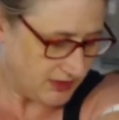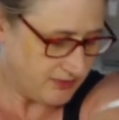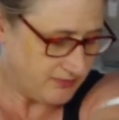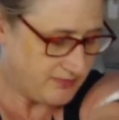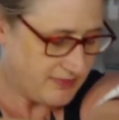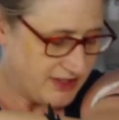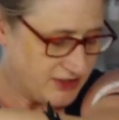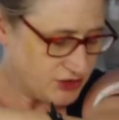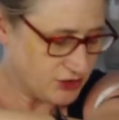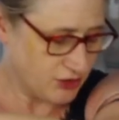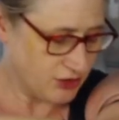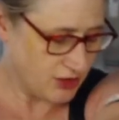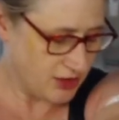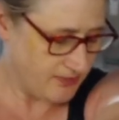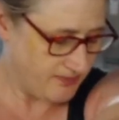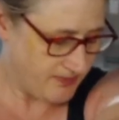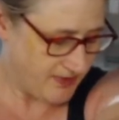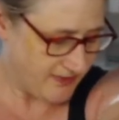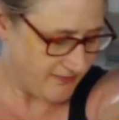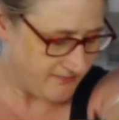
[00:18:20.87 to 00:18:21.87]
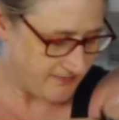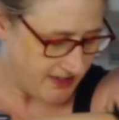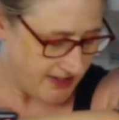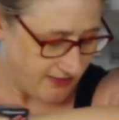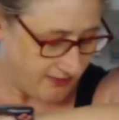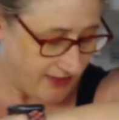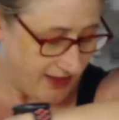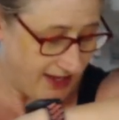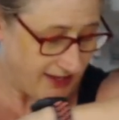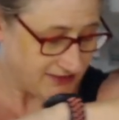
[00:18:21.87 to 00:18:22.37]
and measure above my
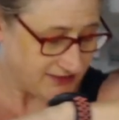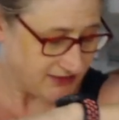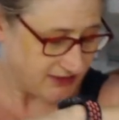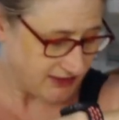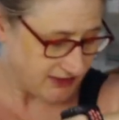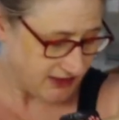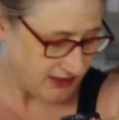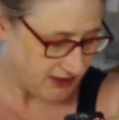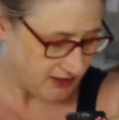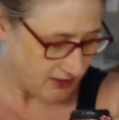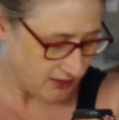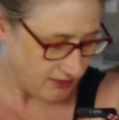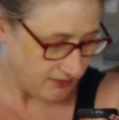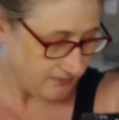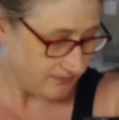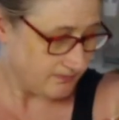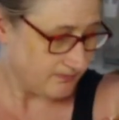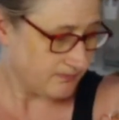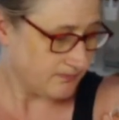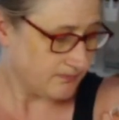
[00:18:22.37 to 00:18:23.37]
elastic here